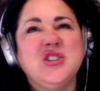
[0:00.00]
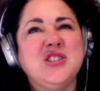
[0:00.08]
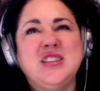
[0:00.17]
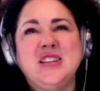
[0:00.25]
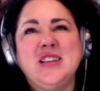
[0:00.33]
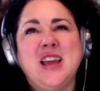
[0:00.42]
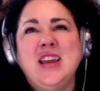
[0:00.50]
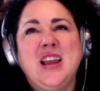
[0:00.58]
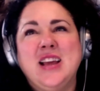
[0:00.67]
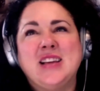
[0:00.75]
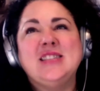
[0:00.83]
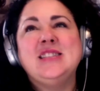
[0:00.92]
just in
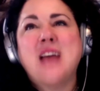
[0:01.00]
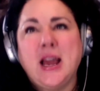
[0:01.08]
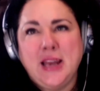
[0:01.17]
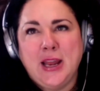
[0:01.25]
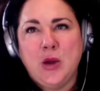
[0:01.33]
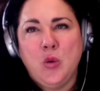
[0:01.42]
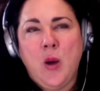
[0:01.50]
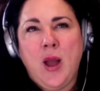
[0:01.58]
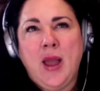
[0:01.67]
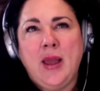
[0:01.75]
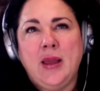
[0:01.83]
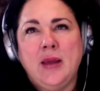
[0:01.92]
an exciting
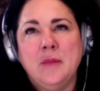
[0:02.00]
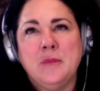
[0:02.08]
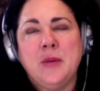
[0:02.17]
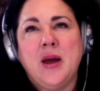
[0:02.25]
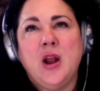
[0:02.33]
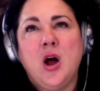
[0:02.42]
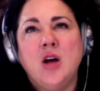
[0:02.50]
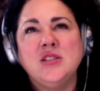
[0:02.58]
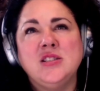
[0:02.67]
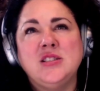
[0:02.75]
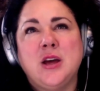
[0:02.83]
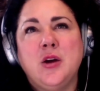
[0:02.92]
way, but
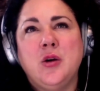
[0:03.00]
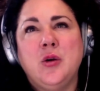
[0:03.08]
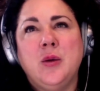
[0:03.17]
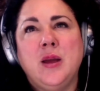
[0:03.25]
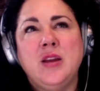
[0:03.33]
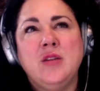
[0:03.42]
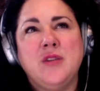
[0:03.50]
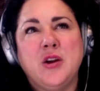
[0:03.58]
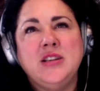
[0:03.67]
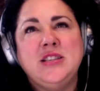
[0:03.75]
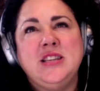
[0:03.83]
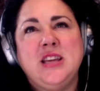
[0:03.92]
also in a
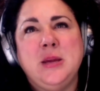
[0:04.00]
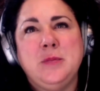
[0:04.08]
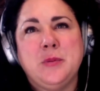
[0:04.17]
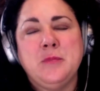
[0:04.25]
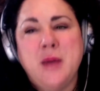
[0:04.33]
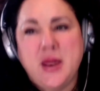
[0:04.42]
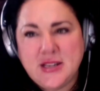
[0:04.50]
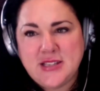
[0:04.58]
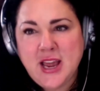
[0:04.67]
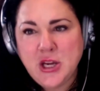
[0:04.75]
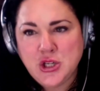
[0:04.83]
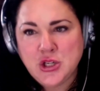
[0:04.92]
very deep
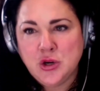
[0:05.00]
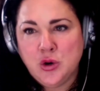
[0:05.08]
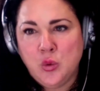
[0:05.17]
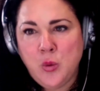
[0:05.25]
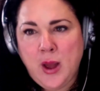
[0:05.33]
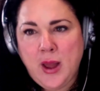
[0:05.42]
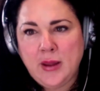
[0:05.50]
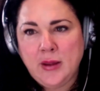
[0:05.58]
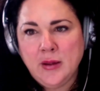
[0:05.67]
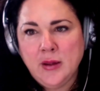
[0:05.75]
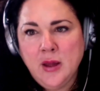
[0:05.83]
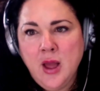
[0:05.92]
meditational
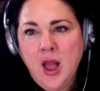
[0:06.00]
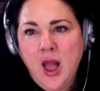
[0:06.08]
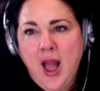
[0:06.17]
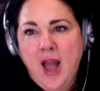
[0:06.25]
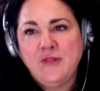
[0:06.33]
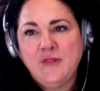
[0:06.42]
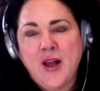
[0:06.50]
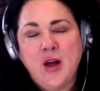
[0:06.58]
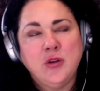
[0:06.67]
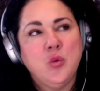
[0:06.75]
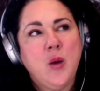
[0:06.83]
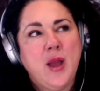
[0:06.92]
way. I
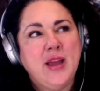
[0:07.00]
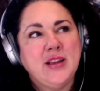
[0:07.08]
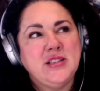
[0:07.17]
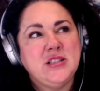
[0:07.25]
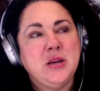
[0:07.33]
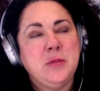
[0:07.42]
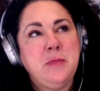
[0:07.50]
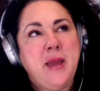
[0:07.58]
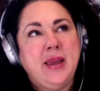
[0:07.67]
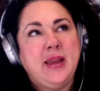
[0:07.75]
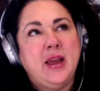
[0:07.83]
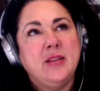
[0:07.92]
found a way to
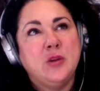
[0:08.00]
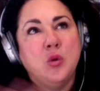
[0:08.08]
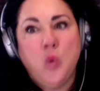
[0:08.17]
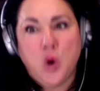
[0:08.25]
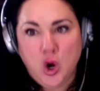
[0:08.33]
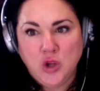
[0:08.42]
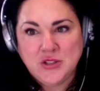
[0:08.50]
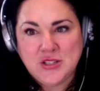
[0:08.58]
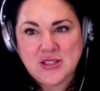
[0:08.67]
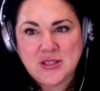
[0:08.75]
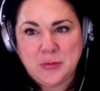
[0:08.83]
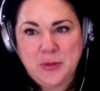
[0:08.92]
make the world
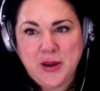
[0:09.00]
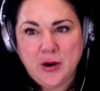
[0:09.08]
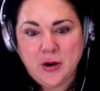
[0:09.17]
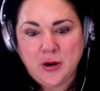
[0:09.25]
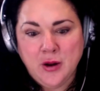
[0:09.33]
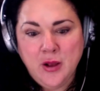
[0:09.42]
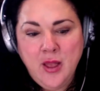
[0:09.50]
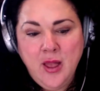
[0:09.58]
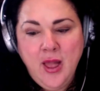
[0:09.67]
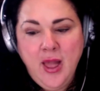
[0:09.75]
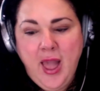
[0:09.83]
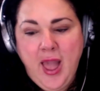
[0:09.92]
disappear
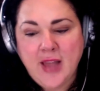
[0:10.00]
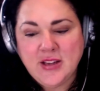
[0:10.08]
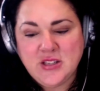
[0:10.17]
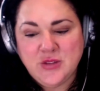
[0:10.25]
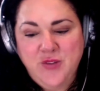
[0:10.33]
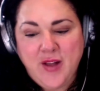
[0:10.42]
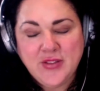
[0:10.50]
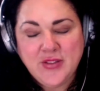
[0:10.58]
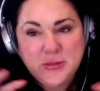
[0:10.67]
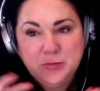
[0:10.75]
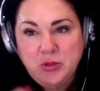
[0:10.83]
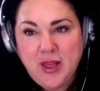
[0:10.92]
and to find
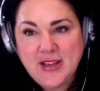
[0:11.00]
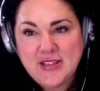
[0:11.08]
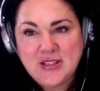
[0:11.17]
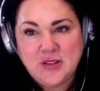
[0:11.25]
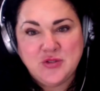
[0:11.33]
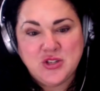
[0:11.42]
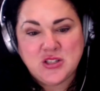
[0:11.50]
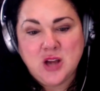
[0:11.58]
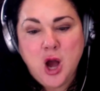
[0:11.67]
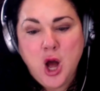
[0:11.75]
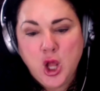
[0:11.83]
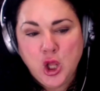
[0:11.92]
this place of just
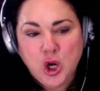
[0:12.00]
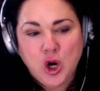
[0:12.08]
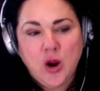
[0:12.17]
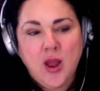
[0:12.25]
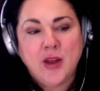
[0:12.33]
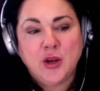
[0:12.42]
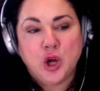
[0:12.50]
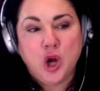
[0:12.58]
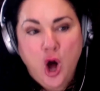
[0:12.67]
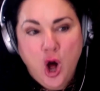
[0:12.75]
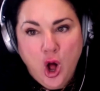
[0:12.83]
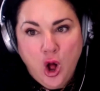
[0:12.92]
color and
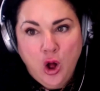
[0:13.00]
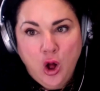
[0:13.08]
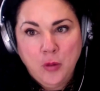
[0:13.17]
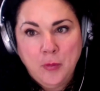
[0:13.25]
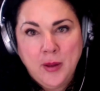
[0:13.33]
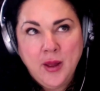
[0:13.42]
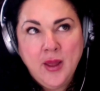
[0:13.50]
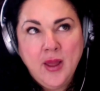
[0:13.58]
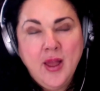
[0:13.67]
calm